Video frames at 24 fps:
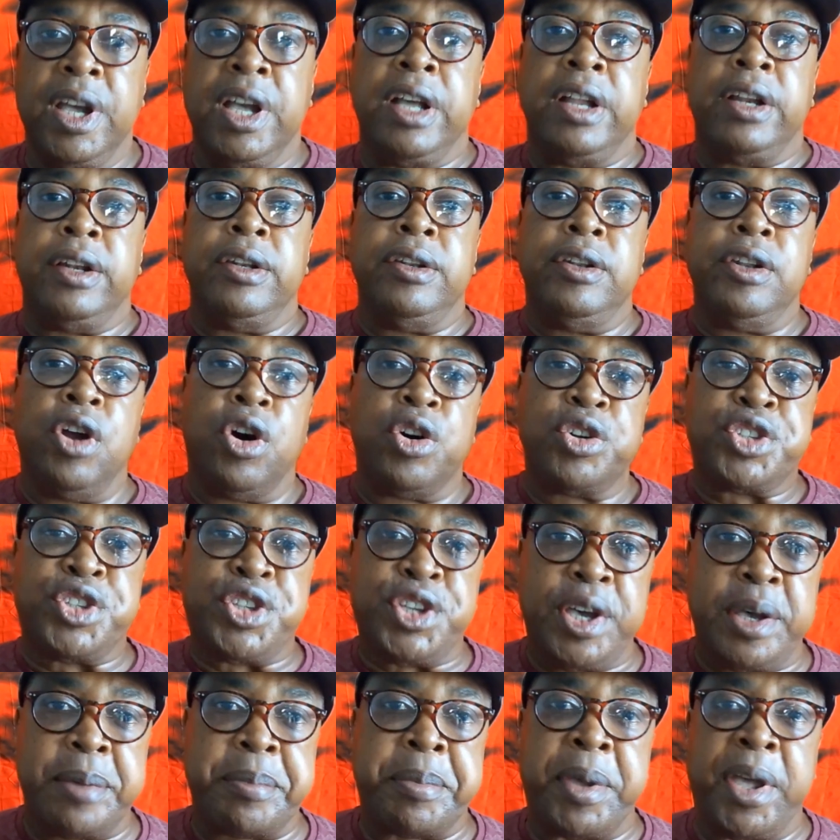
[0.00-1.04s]
locked
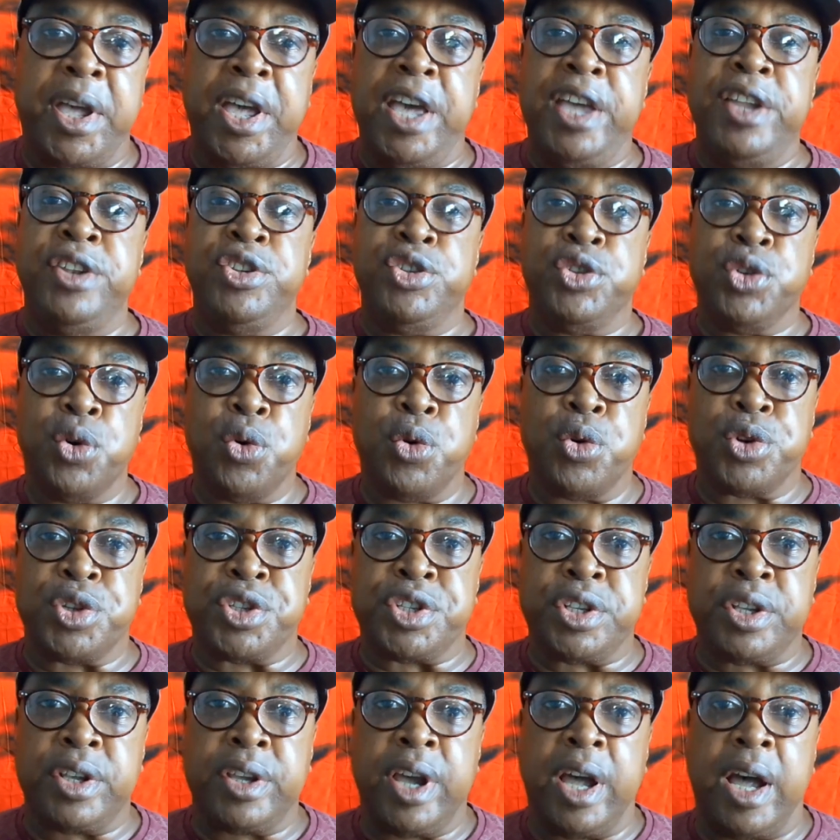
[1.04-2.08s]
up indoors,
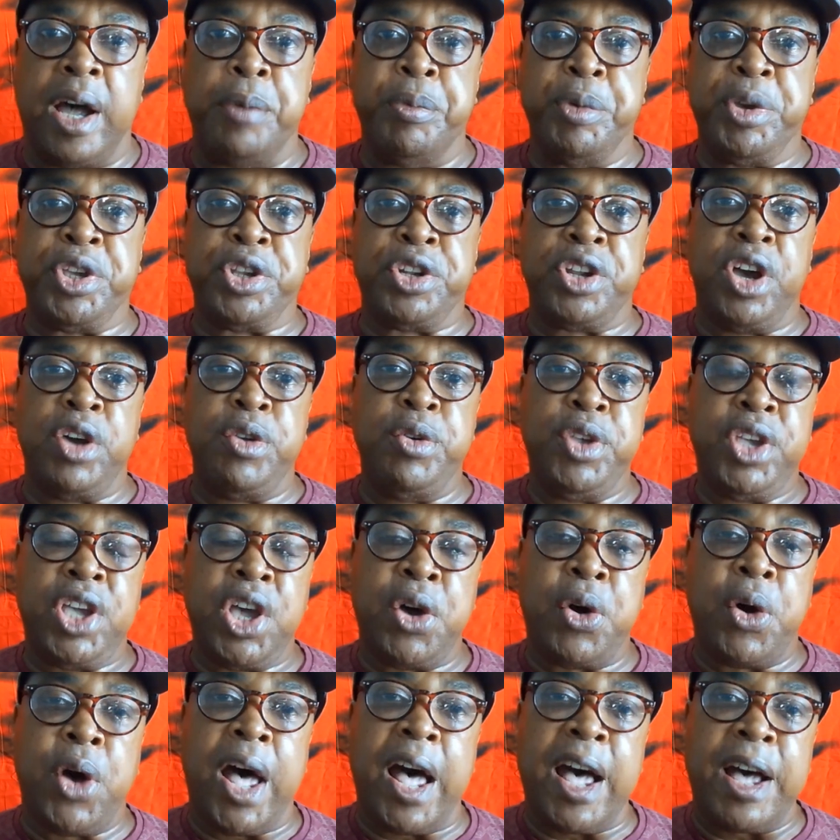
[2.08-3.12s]
and we could only
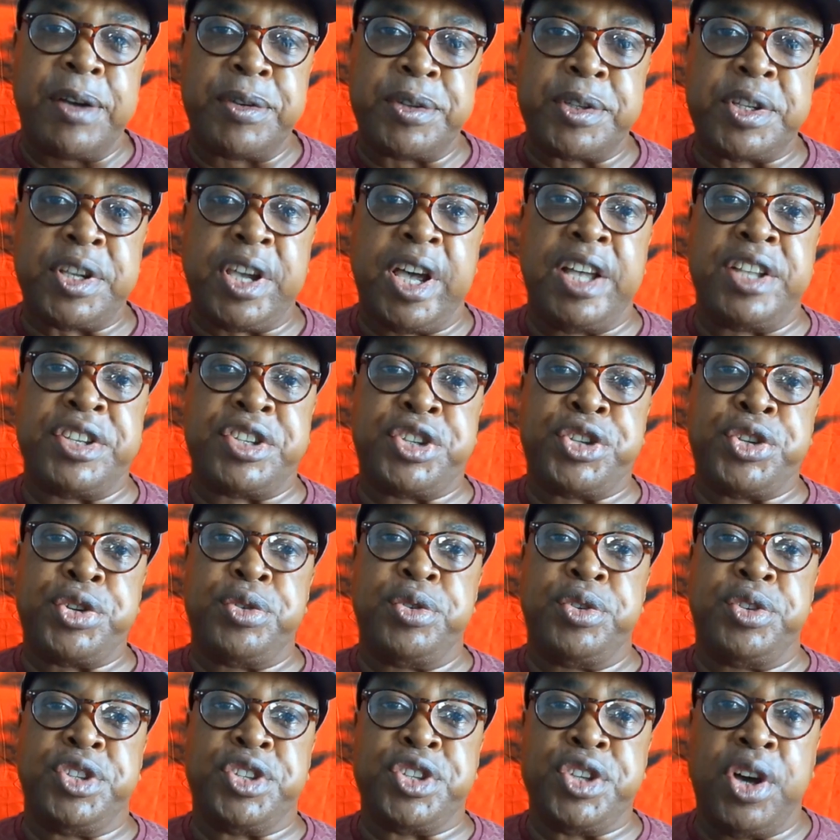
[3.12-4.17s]
go out at
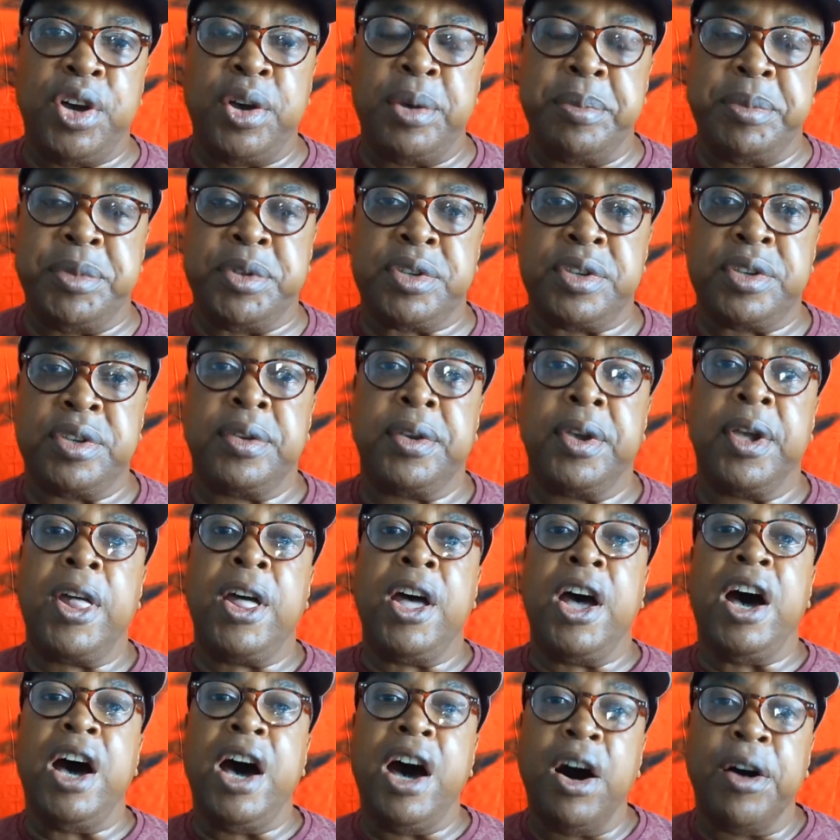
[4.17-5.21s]
certain times
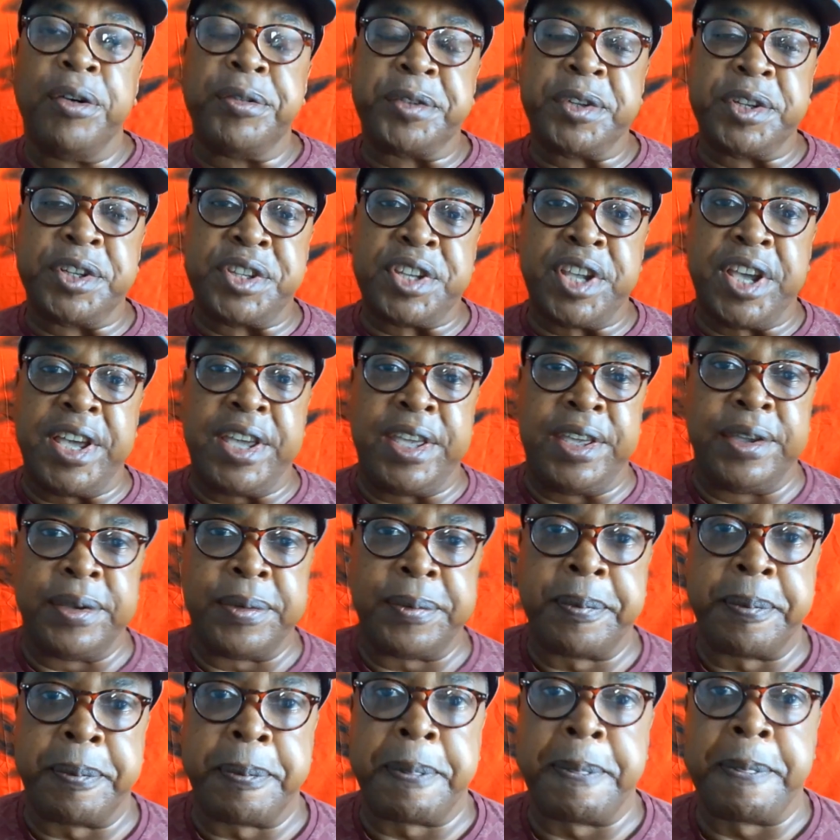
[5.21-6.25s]
of the day.
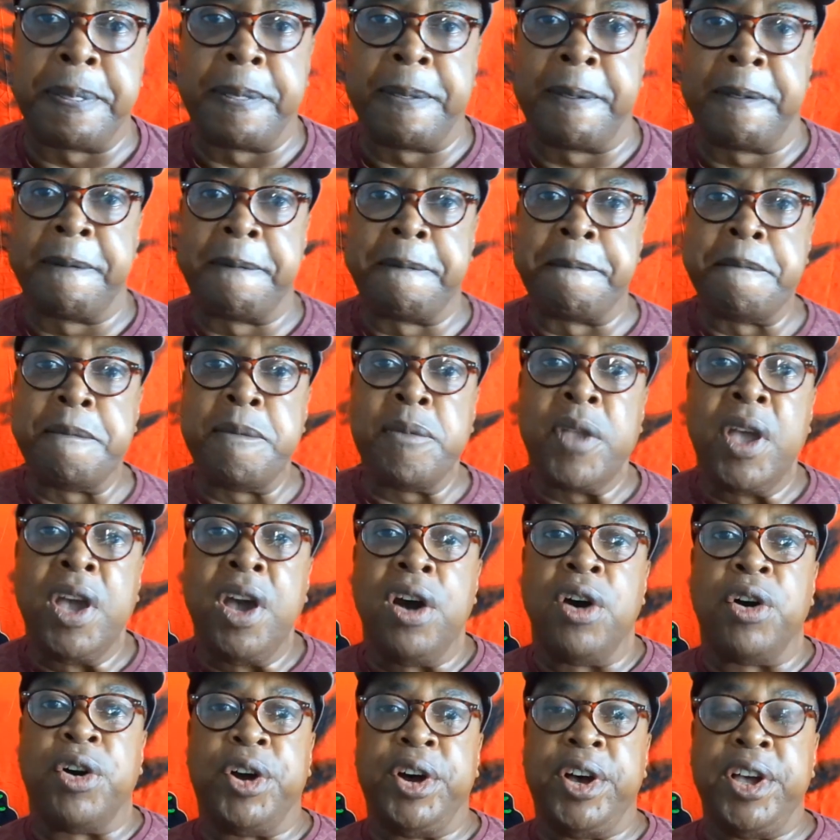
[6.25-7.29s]

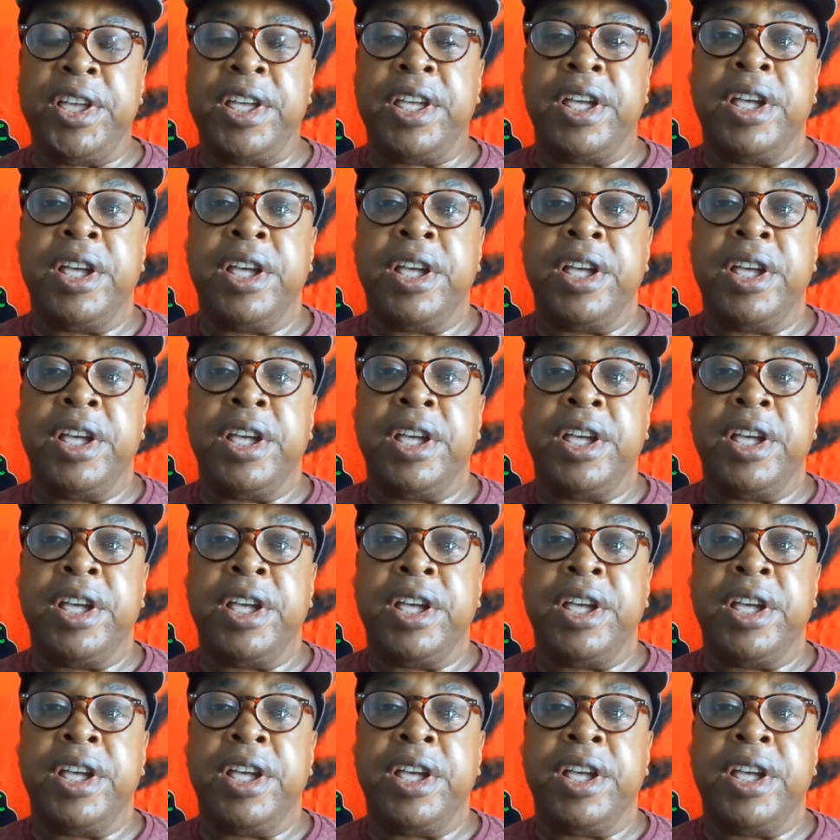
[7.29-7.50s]
Alright?